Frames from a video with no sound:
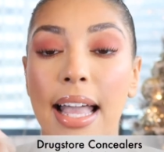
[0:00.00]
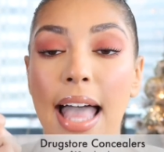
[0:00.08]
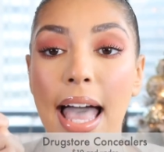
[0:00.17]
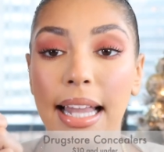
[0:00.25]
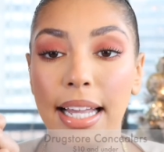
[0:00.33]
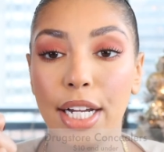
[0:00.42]

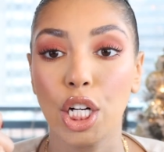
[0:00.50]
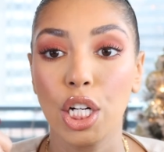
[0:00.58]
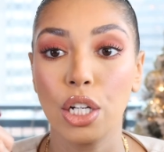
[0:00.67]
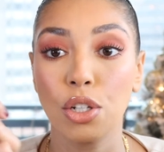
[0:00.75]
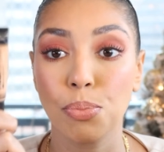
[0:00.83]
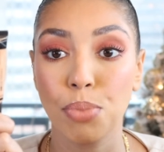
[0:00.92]
LA
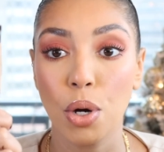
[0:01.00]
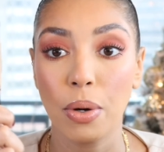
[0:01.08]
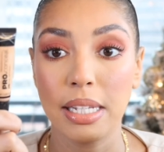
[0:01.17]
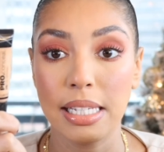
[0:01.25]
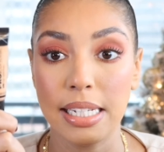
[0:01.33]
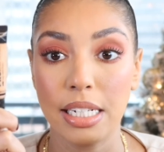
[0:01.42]
Girls Pro
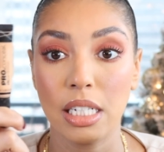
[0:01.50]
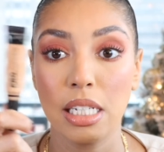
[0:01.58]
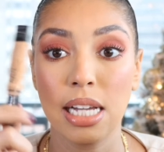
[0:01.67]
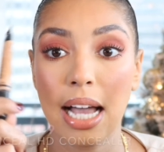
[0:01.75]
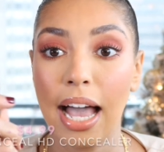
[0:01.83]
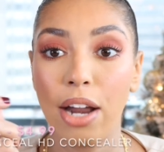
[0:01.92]

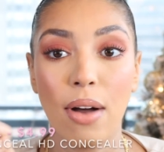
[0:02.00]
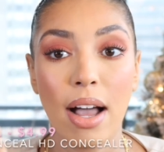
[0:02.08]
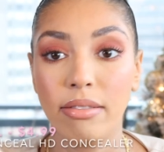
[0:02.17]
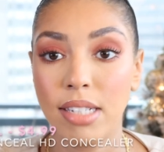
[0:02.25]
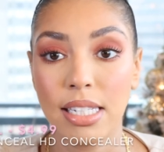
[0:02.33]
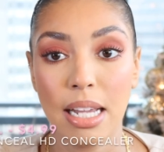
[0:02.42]
Conceal. I don't
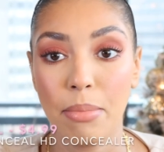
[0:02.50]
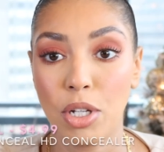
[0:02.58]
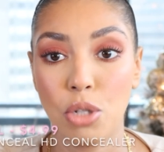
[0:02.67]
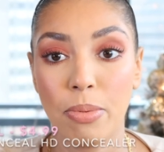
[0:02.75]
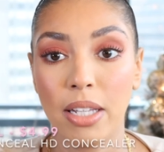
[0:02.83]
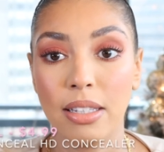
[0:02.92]
have to say much
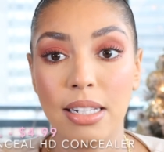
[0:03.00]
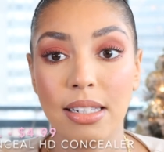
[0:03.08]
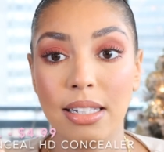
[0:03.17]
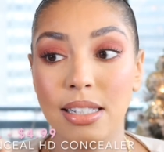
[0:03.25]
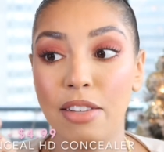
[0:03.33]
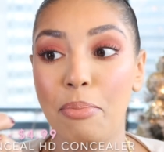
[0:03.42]
about these.
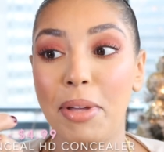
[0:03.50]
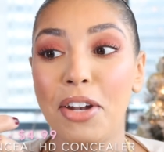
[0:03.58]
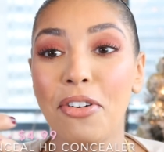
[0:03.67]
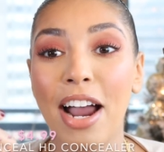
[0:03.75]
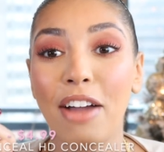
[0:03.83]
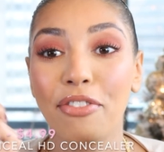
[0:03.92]
These have been
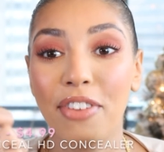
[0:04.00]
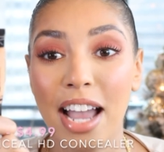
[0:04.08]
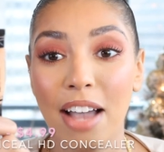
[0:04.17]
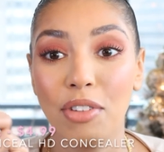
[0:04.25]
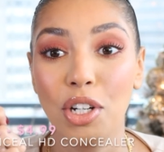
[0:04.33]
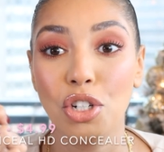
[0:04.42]
around
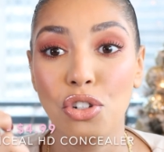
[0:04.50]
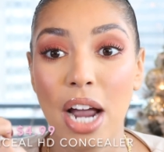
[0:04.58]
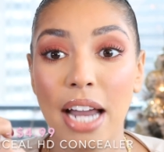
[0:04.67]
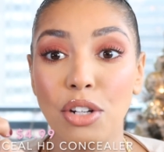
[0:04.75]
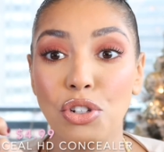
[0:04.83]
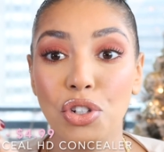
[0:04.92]
forever, tried
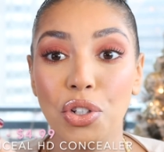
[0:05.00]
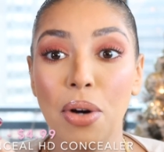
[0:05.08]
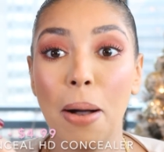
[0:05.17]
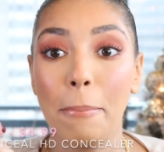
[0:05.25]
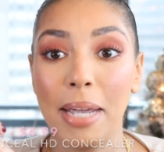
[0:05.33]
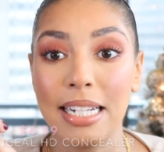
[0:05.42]
and true,
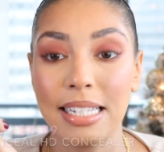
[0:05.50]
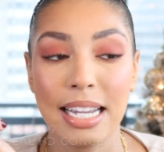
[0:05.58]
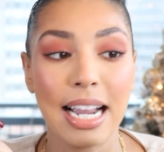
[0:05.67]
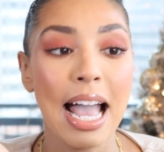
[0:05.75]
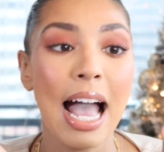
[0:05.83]
amazing.